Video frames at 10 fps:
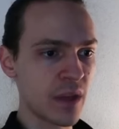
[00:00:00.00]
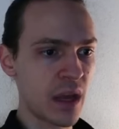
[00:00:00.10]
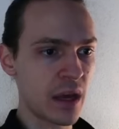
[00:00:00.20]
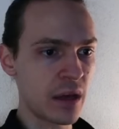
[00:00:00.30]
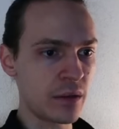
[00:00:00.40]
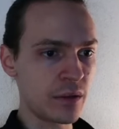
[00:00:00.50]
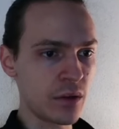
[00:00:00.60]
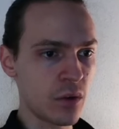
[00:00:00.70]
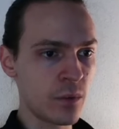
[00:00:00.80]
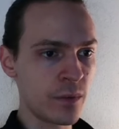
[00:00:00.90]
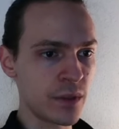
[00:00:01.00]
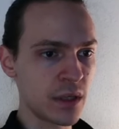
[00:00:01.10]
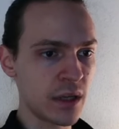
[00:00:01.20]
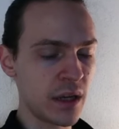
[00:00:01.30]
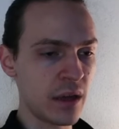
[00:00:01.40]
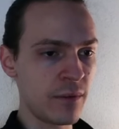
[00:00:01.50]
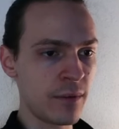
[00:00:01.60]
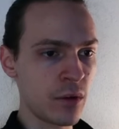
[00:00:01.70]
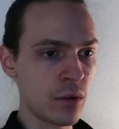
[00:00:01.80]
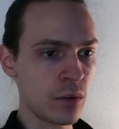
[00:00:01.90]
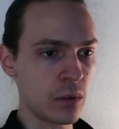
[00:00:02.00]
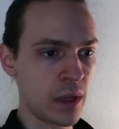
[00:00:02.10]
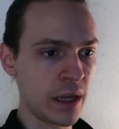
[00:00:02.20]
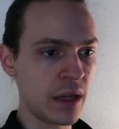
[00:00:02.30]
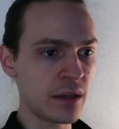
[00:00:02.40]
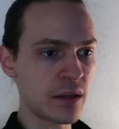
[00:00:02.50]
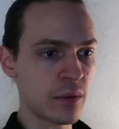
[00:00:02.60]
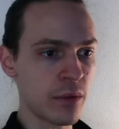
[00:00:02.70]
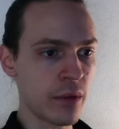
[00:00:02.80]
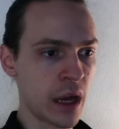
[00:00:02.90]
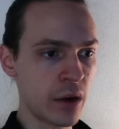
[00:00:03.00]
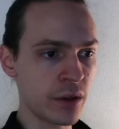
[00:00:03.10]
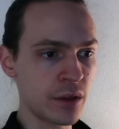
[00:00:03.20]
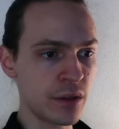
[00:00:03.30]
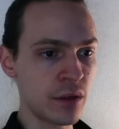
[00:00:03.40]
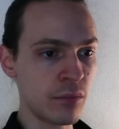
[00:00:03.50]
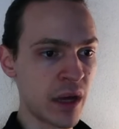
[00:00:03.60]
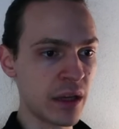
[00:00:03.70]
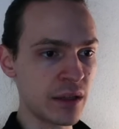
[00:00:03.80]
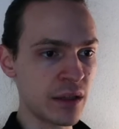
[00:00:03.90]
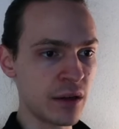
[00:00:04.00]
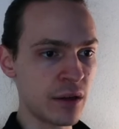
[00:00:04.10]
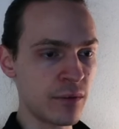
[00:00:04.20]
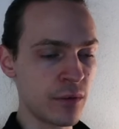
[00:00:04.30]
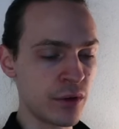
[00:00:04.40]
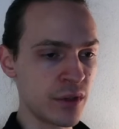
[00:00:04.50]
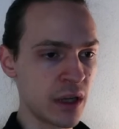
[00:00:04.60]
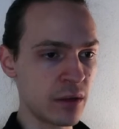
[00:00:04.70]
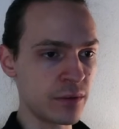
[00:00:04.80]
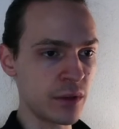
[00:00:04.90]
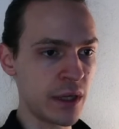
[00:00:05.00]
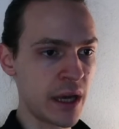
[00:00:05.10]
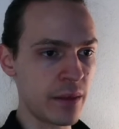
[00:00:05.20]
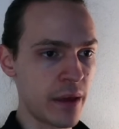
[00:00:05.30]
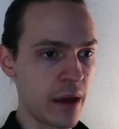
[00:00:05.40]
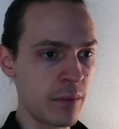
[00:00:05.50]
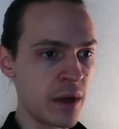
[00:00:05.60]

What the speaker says: And obviously, if you're lacking some of the characters, you might consider for yourself to get them.